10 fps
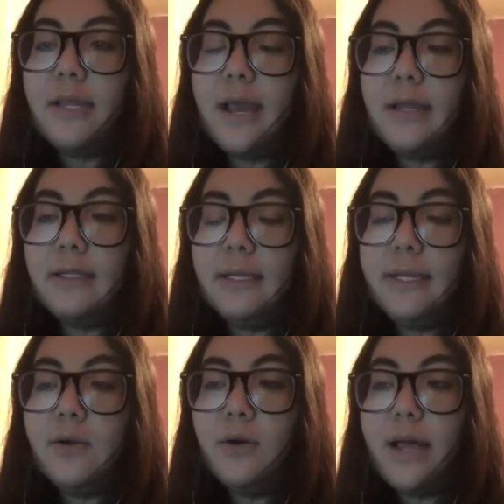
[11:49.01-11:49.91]

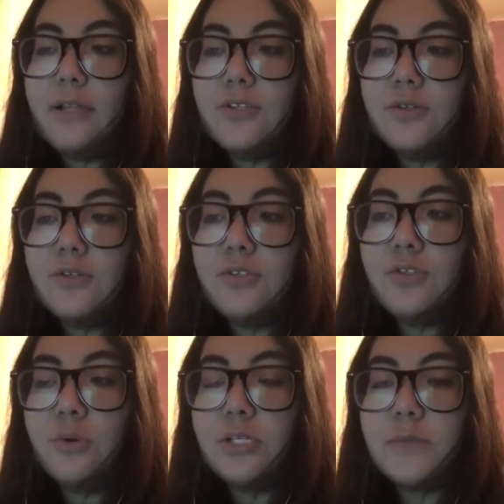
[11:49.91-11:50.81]
analytical attitudes
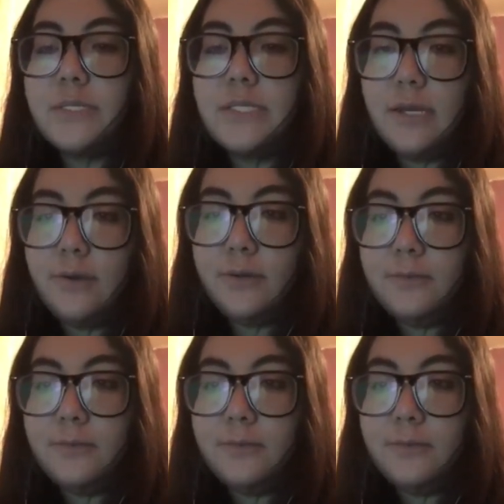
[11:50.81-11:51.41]
towards material.